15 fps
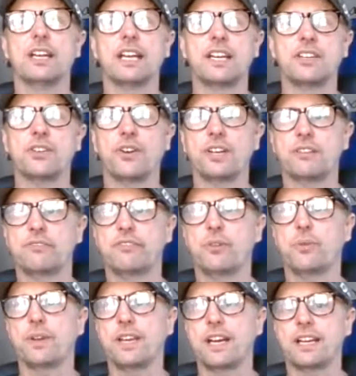in
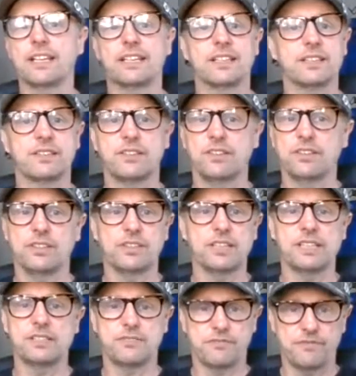1948 that
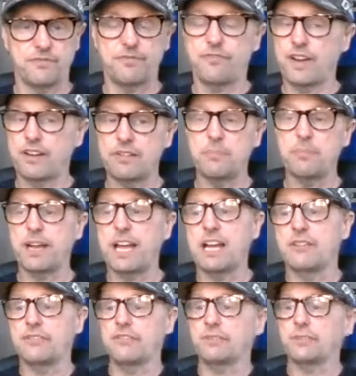is very
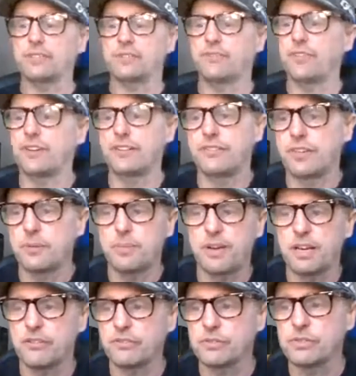powerful. It's very, very
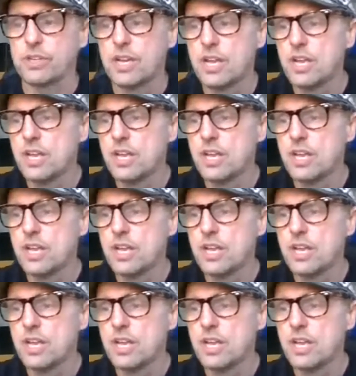powerful.